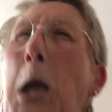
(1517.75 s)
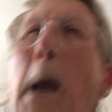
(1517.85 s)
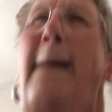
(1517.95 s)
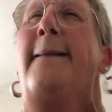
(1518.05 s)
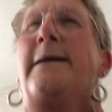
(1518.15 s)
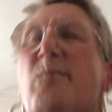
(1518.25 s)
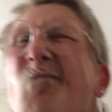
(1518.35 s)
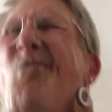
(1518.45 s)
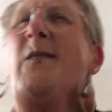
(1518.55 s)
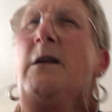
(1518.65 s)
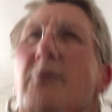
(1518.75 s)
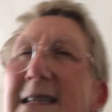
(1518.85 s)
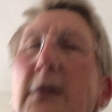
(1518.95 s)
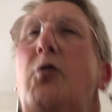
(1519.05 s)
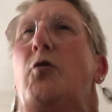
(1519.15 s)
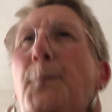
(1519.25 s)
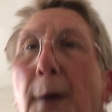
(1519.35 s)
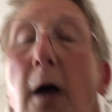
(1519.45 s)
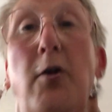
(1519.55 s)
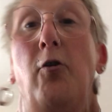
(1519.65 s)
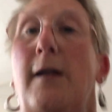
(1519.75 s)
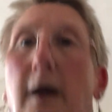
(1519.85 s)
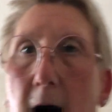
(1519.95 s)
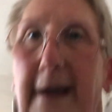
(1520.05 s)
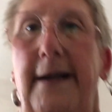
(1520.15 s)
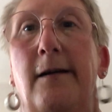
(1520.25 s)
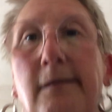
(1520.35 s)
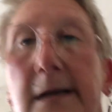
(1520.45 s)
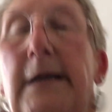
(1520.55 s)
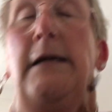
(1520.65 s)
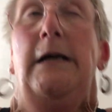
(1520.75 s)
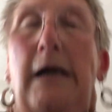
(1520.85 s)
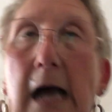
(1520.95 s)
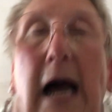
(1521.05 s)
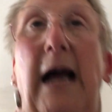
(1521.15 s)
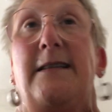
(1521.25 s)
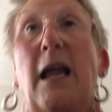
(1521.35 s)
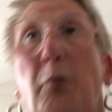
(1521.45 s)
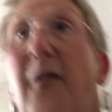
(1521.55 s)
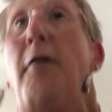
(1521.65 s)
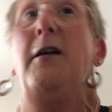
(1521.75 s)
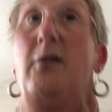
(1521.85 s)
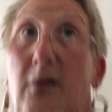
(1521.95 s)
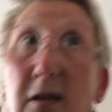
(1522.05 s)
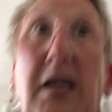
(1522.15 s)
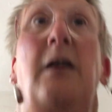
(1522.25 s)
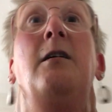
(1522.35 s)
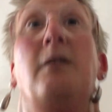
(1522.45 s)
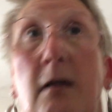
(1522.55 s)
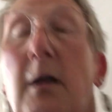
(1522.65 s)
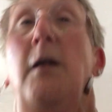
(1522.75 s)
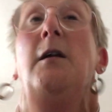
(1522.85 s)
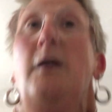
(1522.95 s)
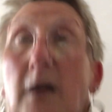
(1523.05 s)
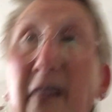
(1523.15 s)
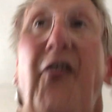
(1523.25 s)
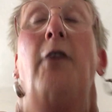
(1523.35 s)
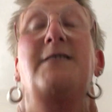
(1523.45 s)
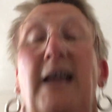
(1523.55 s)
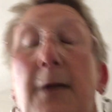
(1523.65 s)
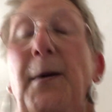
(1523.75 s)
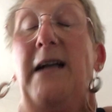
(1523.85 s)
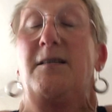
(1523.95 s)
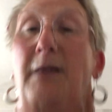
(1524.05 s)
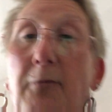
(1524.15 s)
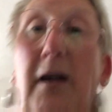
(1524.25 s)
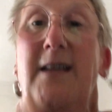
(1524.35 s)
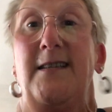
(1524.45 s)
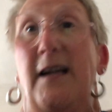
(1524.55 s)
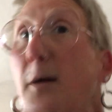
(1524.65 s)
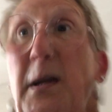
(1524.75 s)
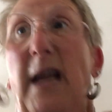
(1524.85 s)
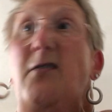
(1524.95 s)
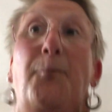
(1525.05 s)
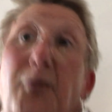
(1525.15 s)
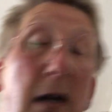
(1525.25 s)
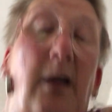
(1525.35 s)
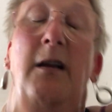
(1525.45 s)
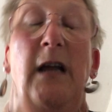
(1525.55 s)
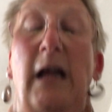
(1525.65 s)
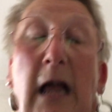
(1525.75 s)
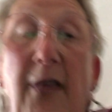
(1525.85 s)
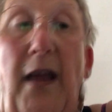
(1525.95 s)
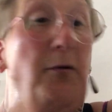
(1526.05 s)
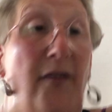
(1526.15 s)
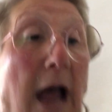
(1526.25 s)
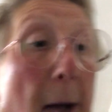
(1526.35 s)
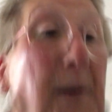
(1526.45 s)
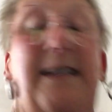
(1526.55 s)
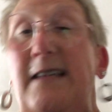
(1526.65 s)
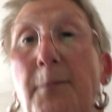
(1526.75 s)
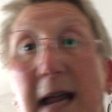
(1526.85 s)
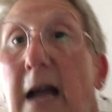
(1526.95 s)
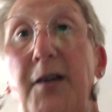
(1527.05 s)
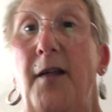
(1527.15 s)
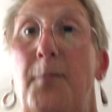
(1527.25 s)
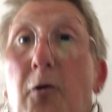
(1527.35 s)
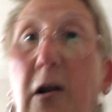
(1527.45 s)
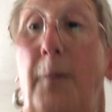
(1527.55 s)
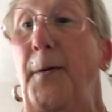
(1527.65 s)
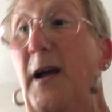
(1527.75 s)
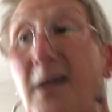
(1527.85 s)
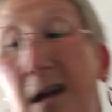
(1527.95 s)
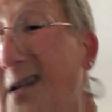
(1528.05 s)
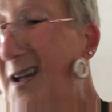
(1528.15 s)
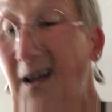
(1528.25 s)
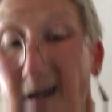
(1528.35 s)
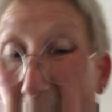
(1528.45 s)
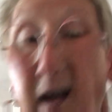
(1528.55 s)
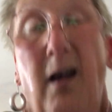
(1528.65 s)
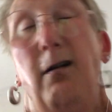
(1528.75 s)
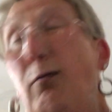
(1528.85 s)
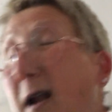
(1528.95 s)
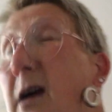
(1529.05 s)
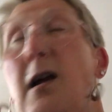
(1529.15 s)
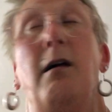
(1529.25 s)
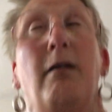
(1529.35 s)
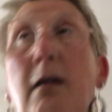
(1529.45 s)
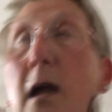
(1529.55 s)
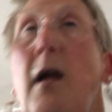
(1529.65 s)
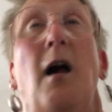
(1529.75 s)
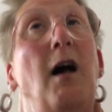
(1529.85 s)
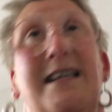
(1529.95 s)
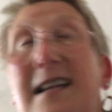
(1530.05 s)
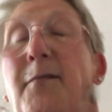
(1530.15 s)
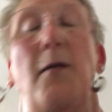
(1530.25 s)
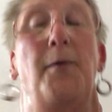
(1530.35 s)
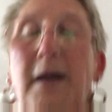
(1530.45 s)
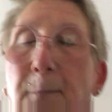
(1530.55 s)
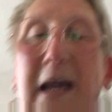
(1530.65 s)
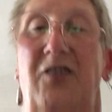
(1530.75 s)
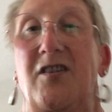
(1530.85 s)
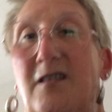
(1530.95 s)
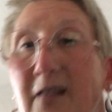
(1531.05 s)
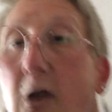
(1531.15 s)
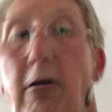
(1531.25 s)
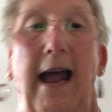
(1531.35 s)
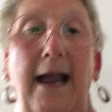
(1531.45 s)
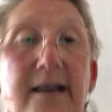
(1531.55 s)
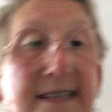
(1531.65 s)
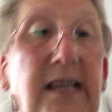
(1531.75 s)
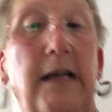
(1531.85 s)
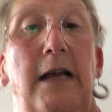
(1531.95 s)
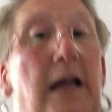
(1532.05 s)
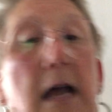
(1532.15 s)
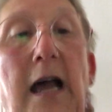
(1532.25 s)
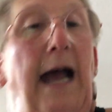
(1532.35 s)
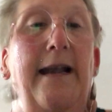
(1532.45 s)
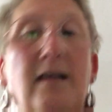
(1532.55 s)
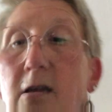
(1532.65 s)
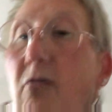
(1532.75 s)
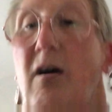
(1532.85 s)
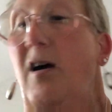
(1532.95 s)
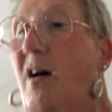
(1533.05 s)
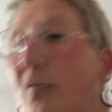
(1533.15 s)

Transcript: what's it called, Buy Online. And they were very good as far as getting back to me when I said, I mean, they would have happily sent me out another model, but, oh well, God, I sent them pictures of the cracks. And I thought, oh,